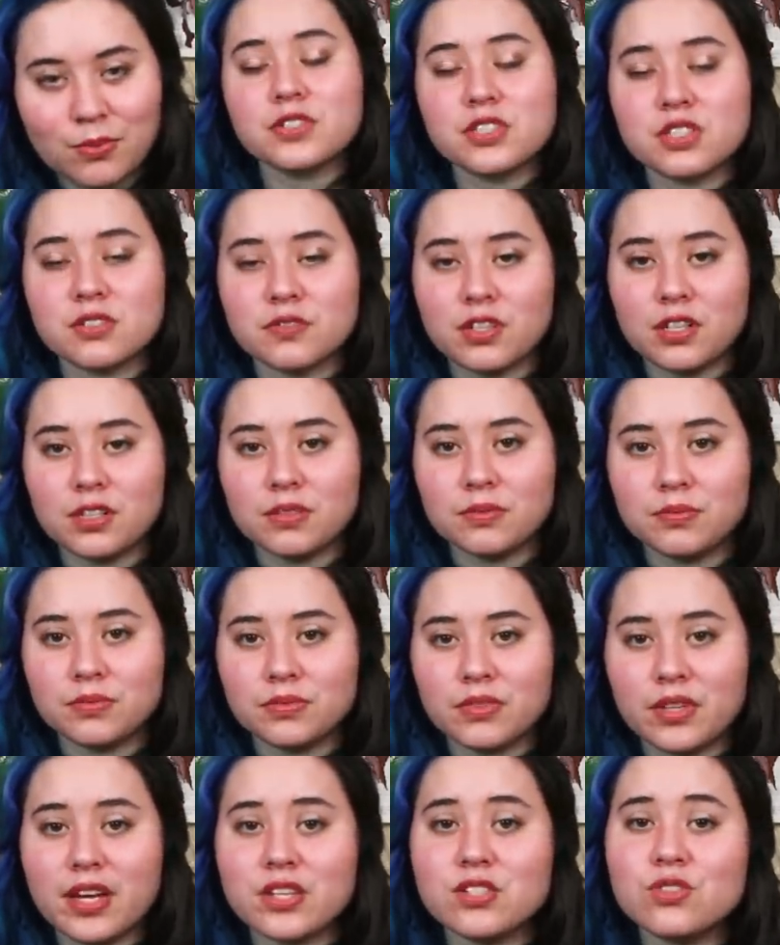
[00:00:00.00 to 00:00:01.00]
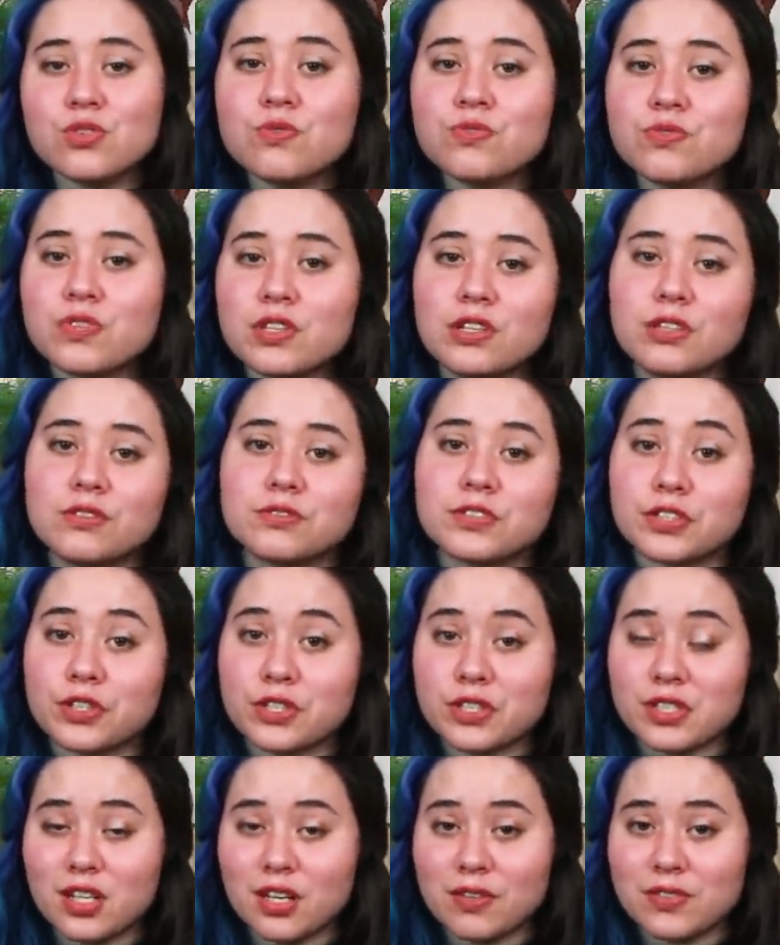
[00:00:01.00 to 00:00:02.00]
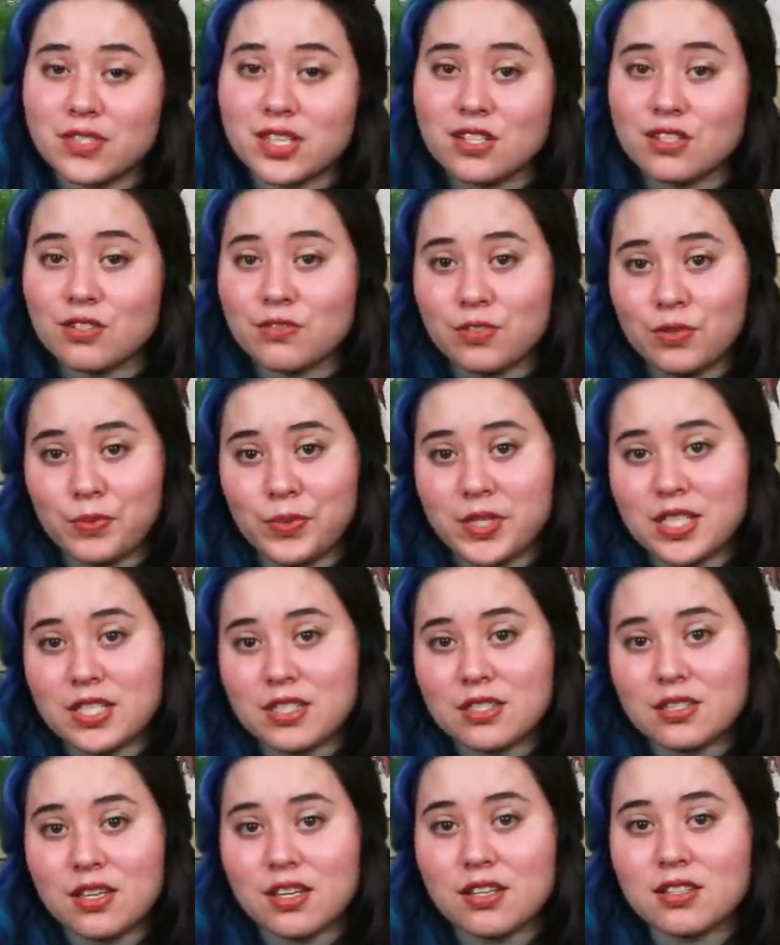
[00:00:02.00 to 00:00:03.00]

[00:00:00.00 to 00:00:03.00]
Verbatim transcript: First of all, I do feel for Kristof's interviewees,